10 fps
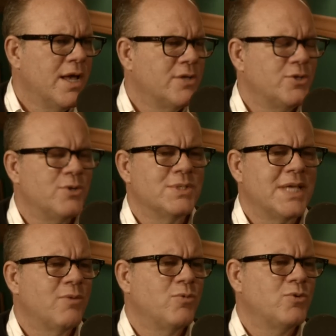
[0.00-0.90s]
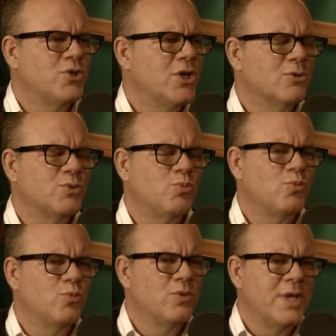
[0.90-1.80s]
And she goes,
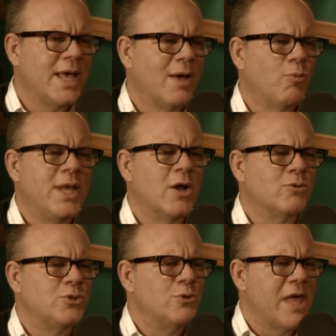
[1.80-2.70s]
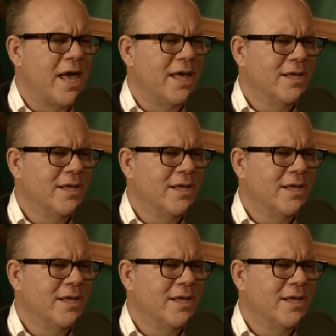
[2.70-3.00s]
we don't do that.